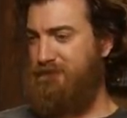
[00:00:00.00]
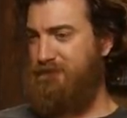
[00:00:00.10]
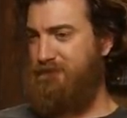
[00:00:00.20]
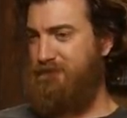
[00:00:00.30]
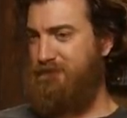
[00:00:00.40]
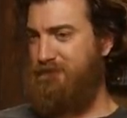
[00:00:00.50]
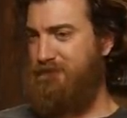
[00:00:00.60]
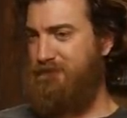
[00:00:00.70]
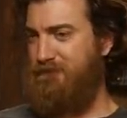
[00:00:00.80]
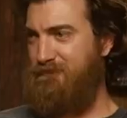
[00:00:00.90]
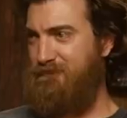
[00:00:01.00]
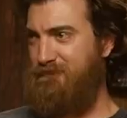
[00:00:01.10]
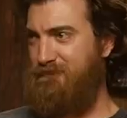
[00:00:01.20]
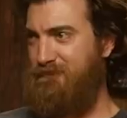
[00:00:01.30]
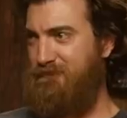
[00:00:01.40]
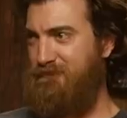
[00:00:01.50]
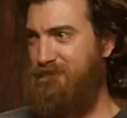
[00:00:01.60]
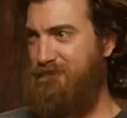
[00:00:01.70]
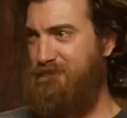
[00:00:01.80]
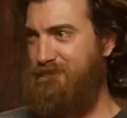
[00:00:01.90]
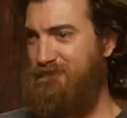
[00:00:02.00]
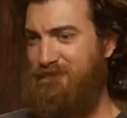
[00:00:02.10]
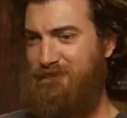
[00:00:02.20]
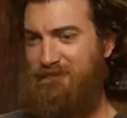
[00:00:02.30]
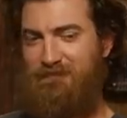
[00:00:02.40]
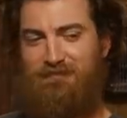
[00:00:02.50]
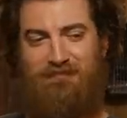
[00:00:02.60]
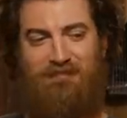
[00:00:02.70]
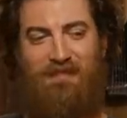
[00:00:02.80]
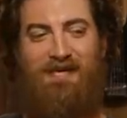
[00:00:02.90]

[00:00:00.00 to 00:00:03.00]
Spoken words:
(not speaking)